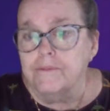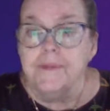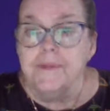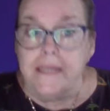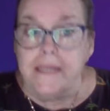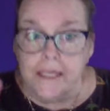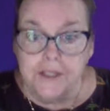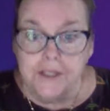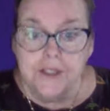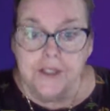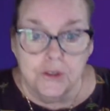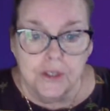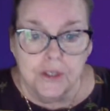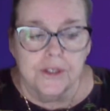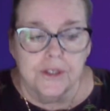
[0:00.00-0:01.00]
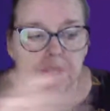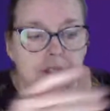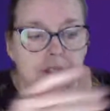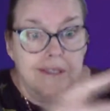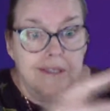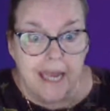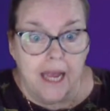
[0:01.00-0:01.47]
kids, students,
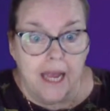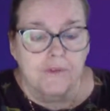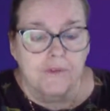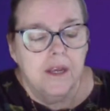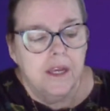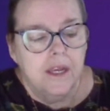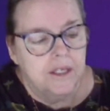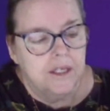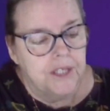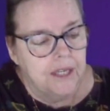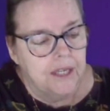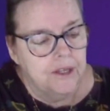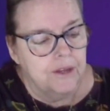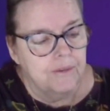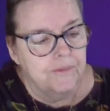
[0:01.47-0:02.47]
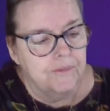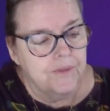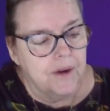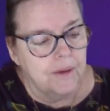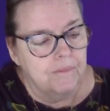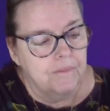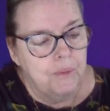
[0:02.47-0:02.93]
staff, take them
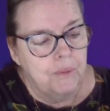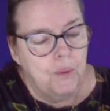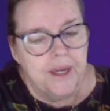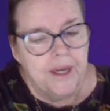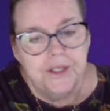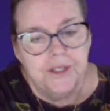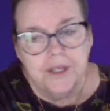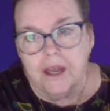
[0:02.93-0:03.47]
from point